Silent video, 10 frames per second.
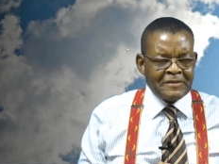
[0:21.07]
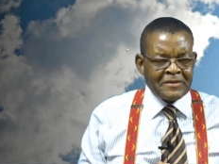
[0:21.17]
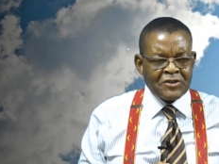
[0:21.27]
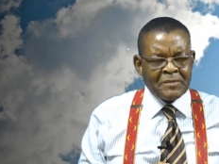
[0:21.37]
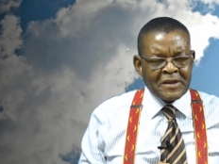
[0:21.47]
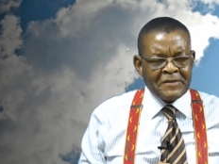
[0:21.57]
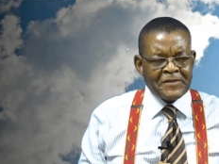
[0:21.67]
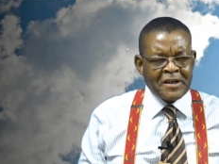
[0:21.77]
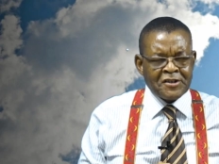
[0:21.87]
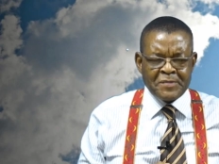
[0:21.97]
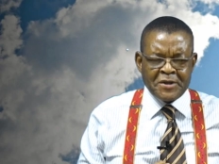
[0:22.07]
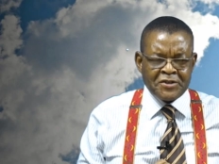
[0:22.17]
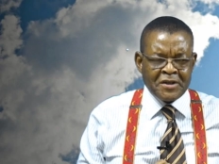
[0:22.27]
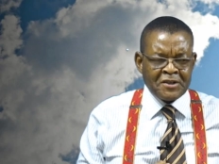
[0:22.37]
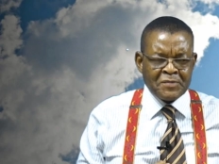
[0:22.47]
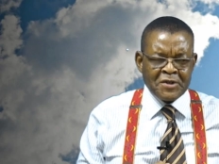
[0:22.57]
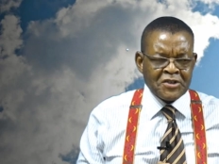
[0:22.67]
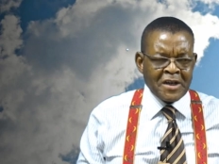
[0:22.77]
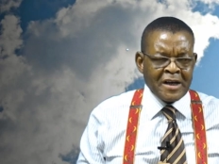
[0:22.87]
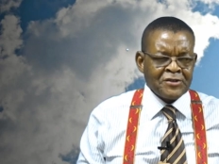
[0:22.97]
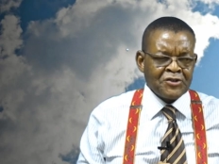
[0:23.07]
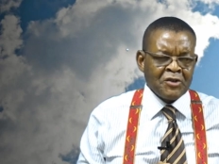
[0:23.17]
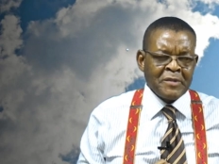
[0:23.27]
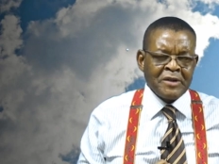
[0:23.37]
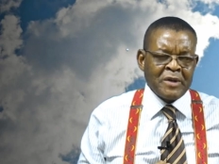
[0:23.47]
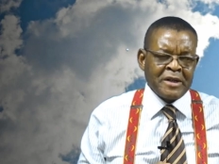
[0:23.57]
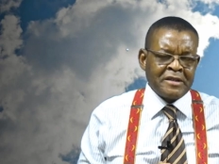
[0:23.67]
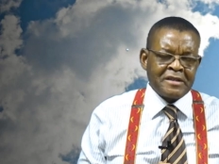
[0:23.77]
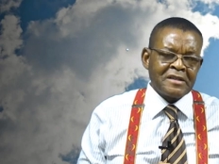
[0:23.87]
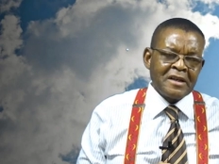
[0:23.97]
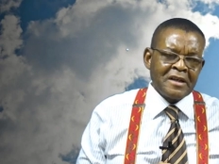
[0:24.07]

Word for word: something very special, special in so many ways.